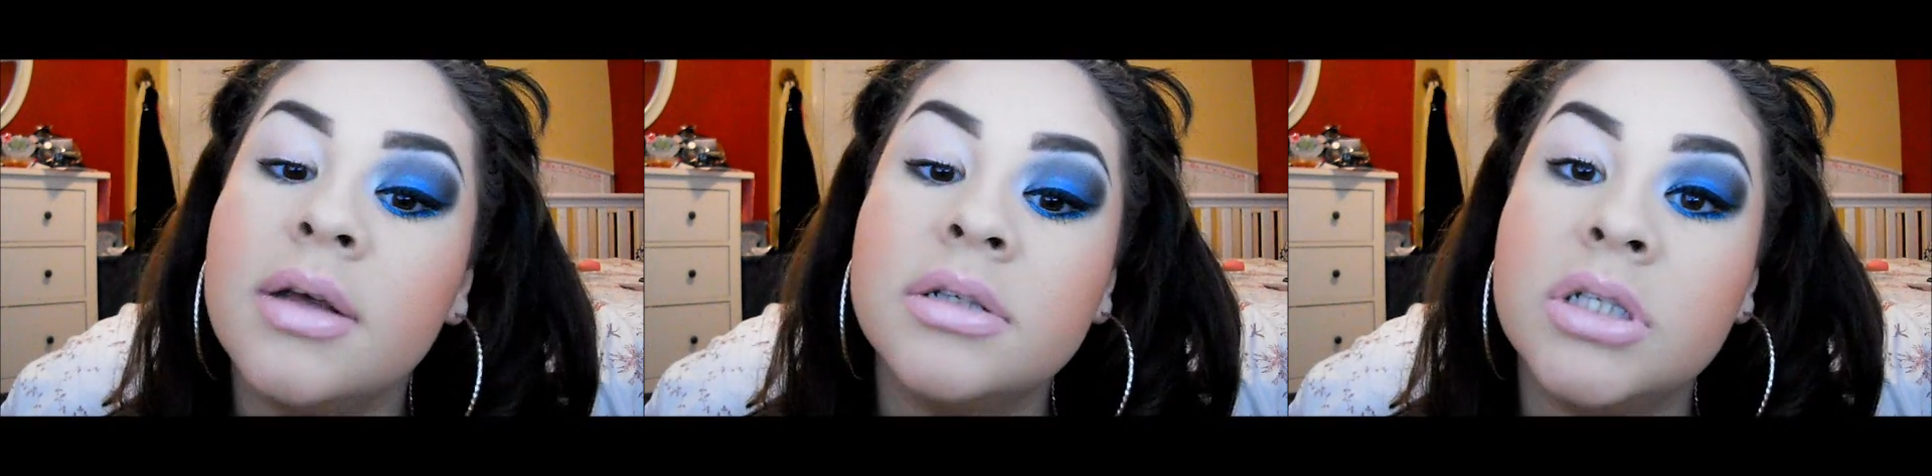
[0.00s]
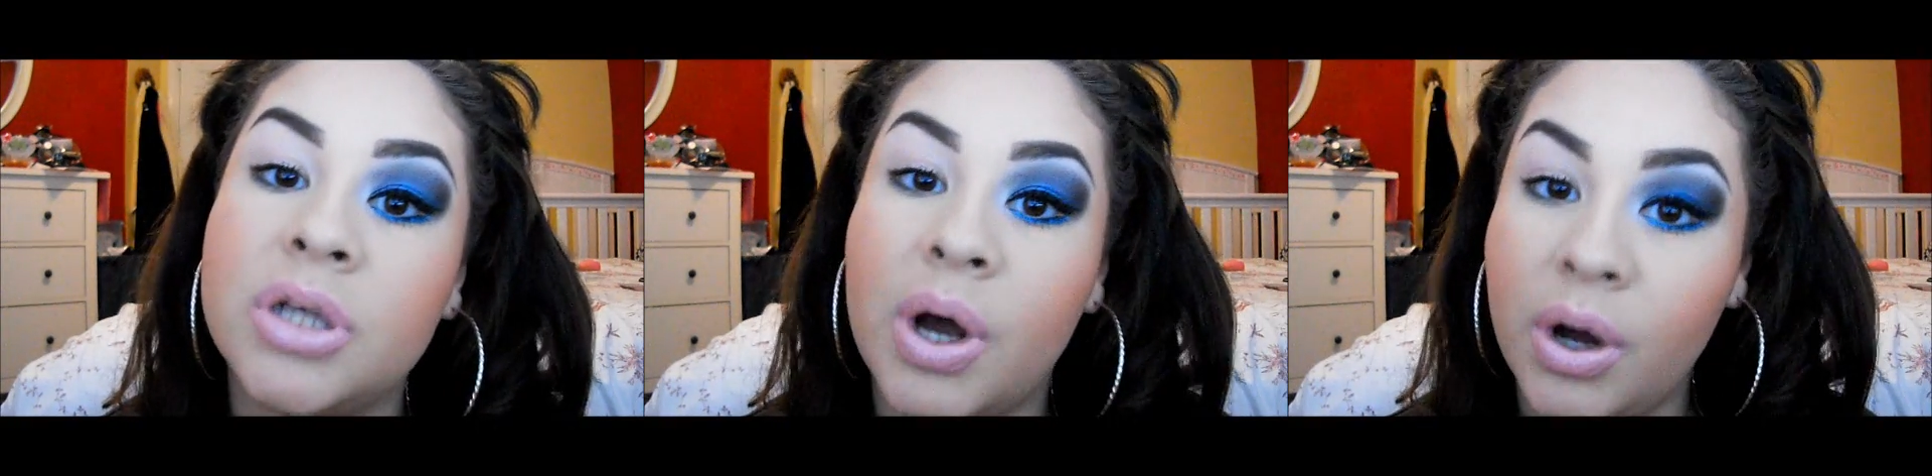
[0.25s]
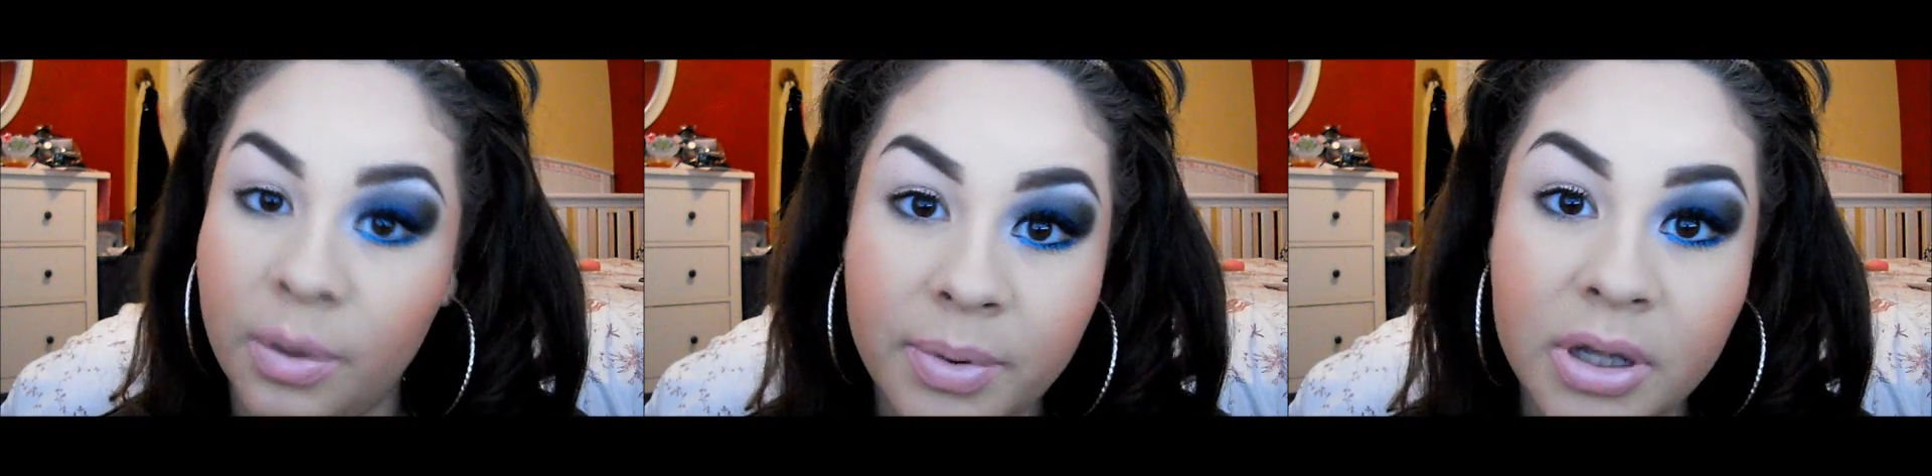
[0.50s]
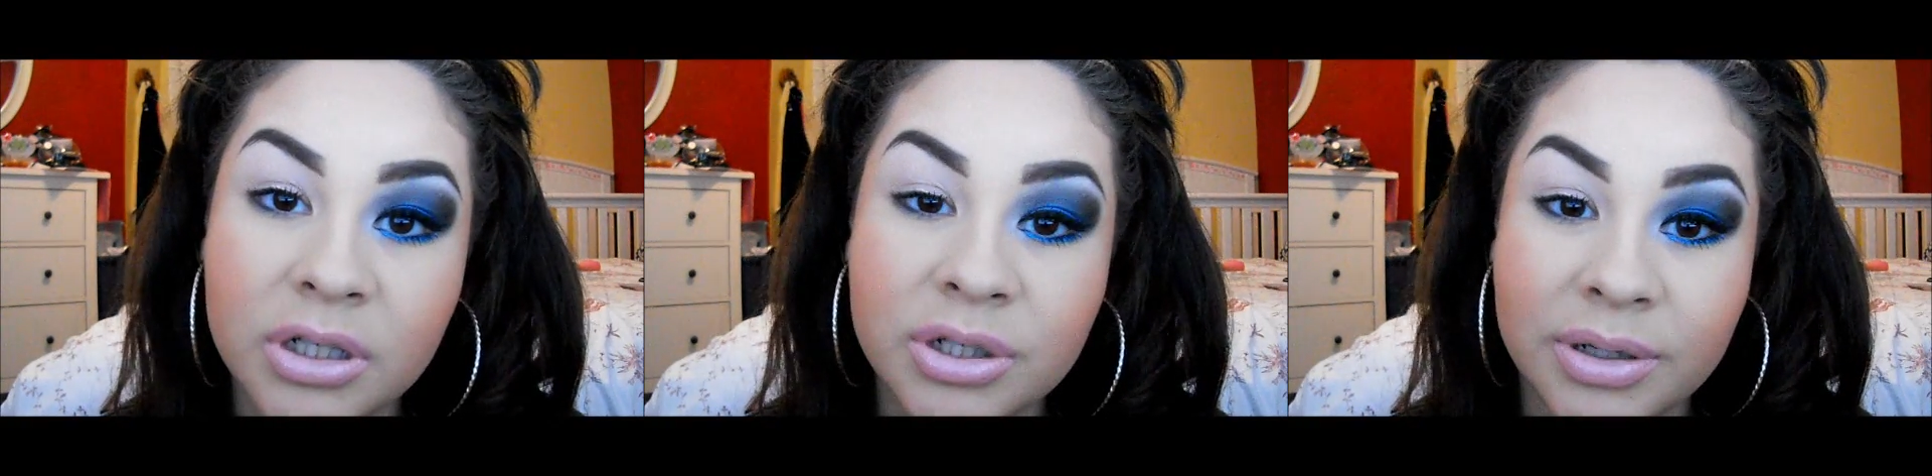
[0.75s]
So I hope
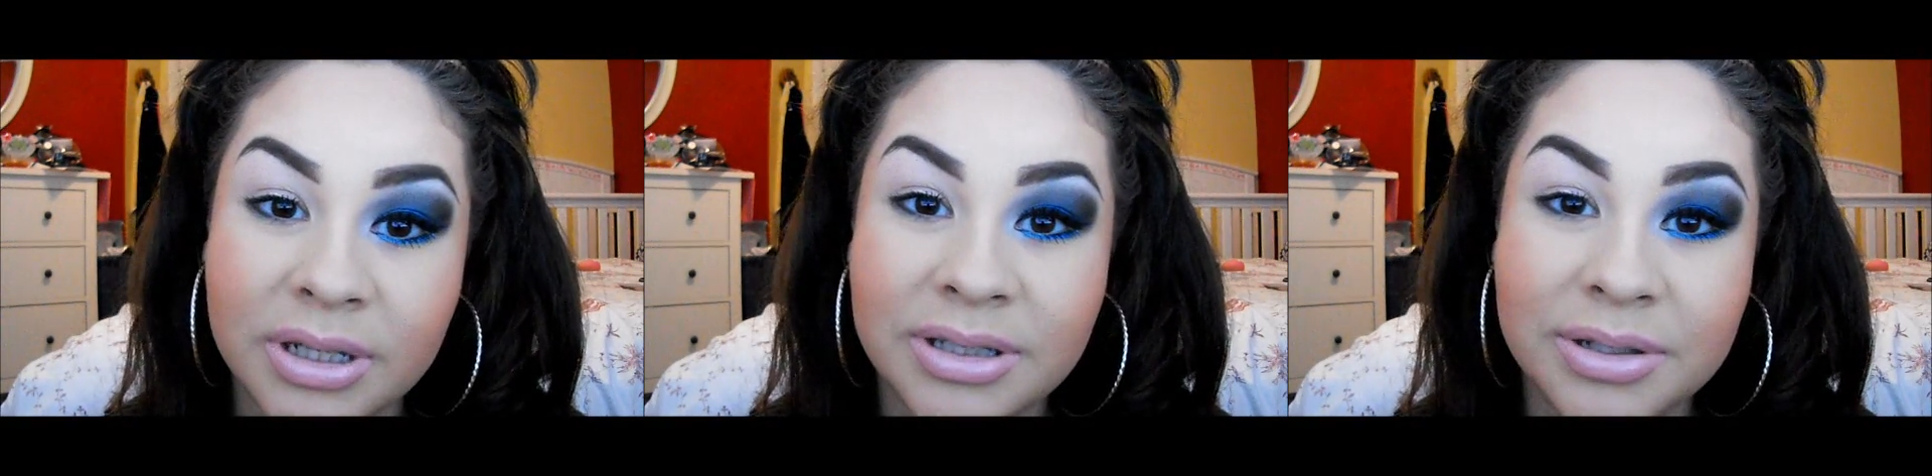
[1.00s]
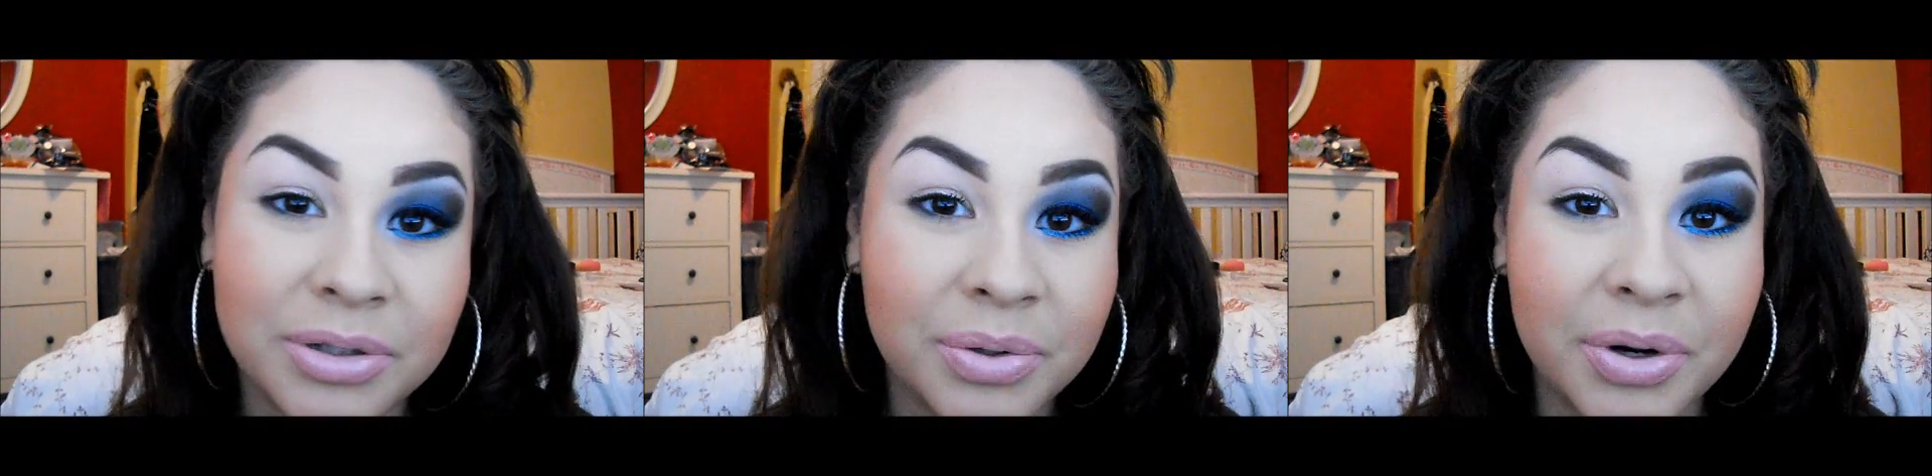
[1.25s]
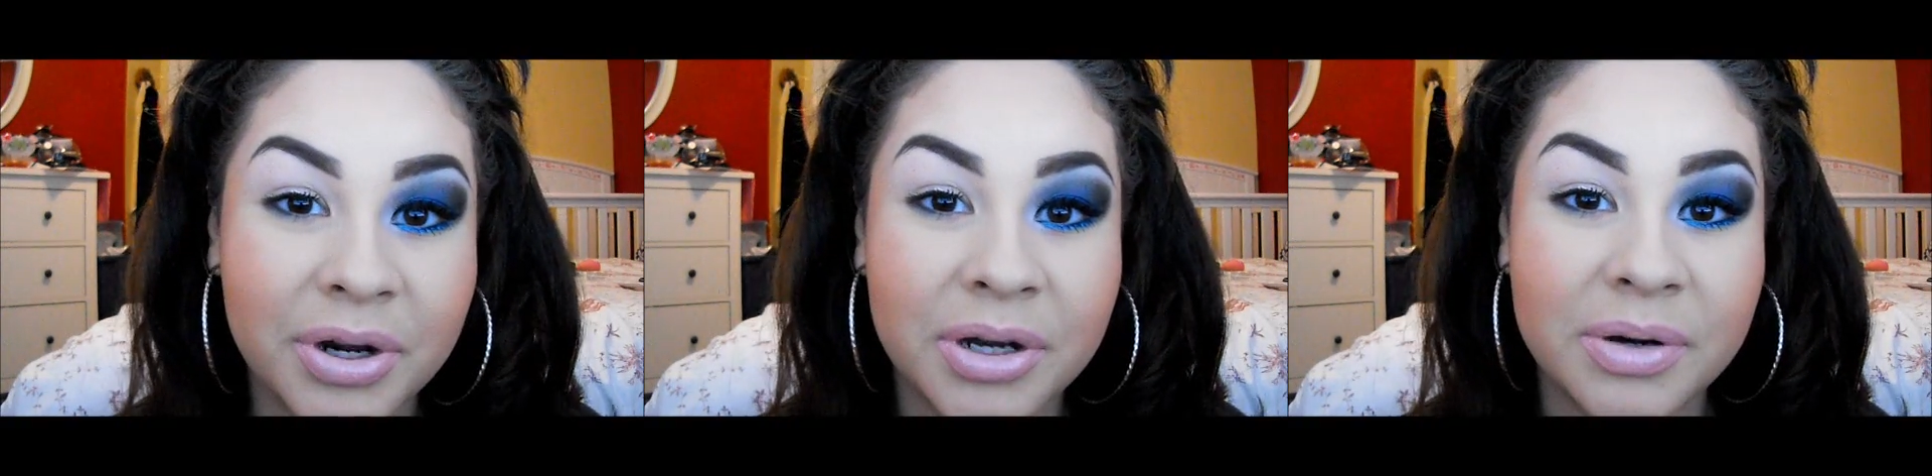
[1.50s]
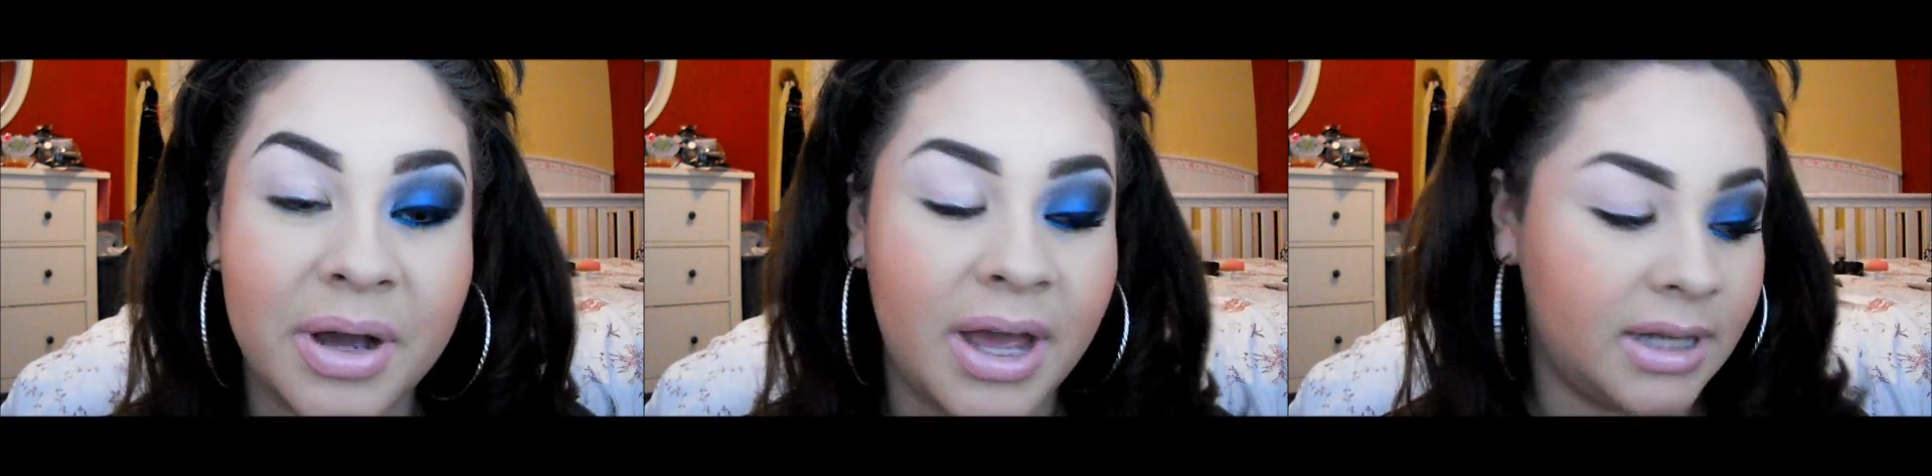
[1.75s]
you enjoy this
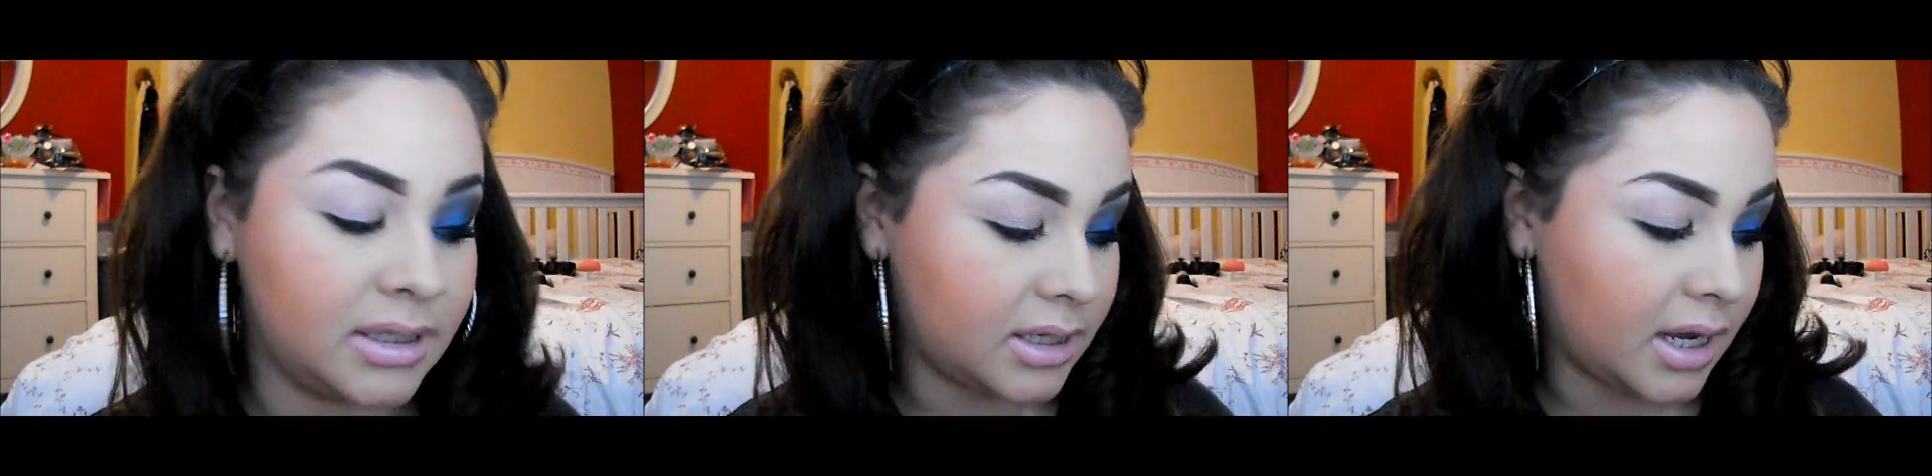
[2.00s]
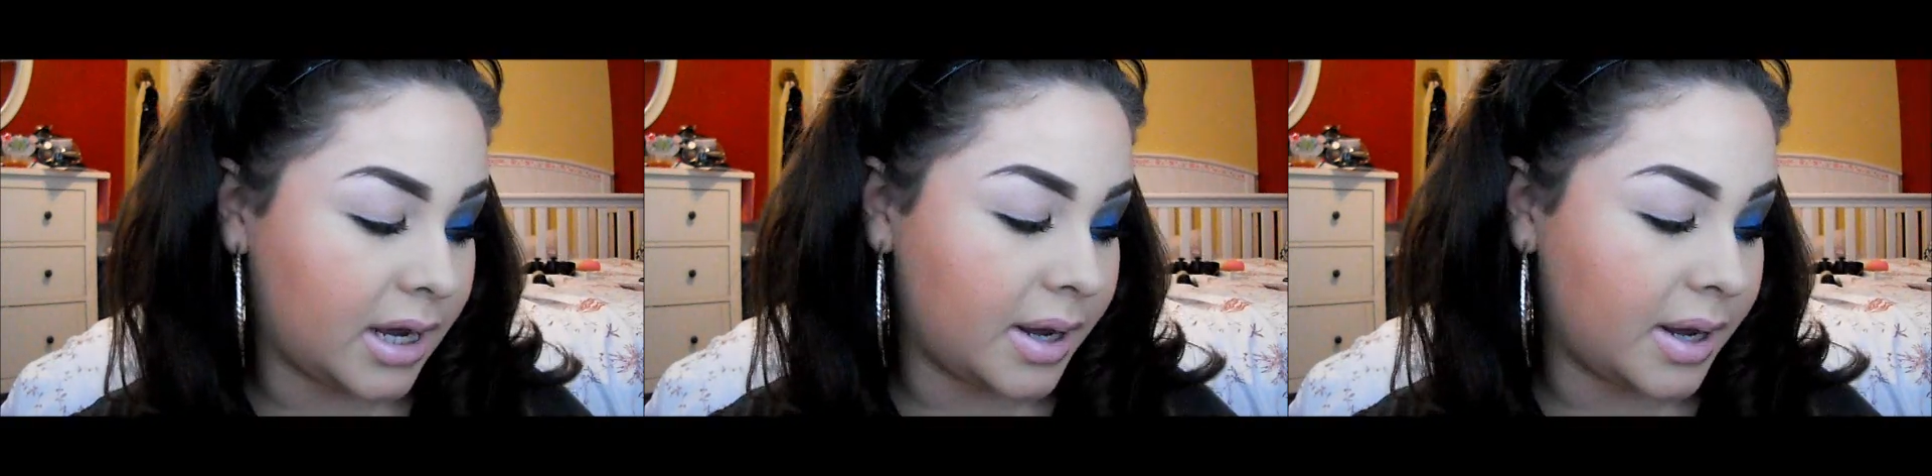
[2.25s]
tutorial, and